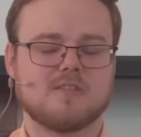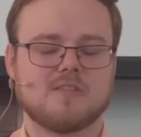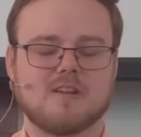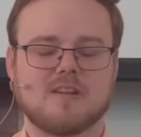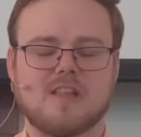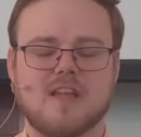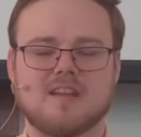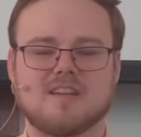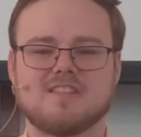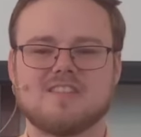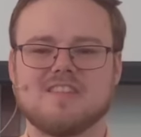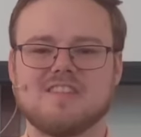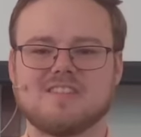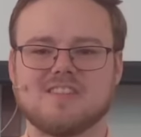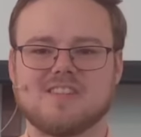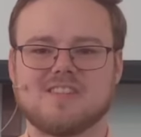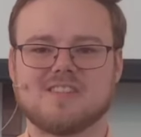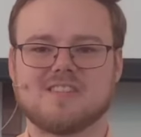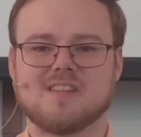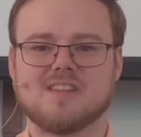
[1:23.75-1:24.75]
So they're like,
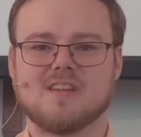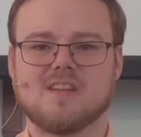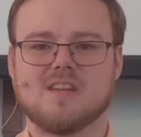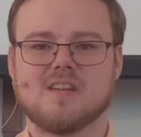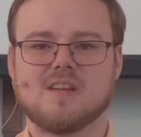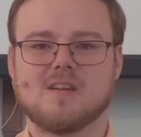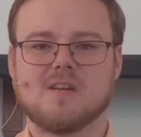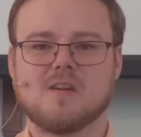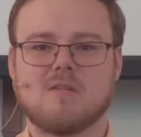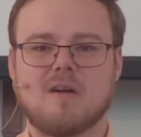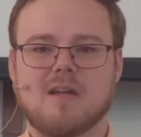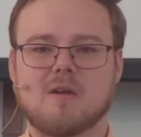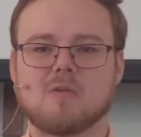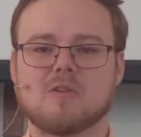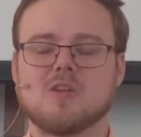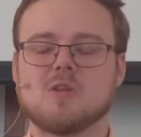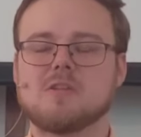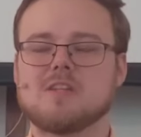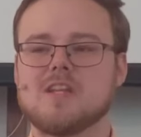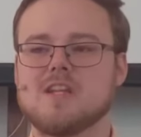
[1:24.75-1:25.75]
Jesus, why
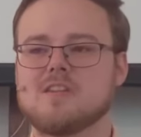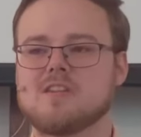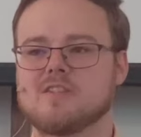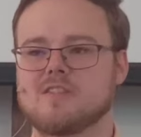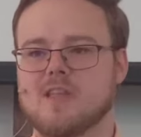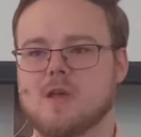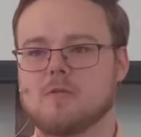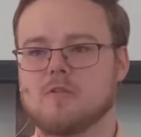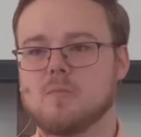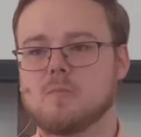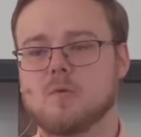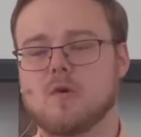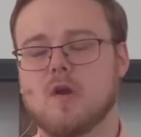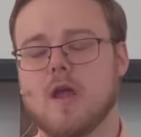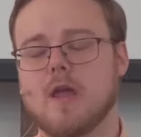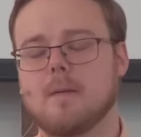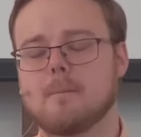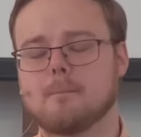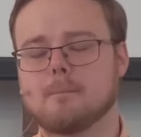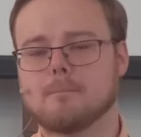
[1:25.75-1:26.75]
don't you teach us how you
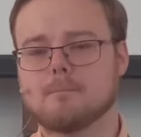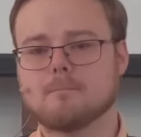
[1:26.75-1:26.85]
pray?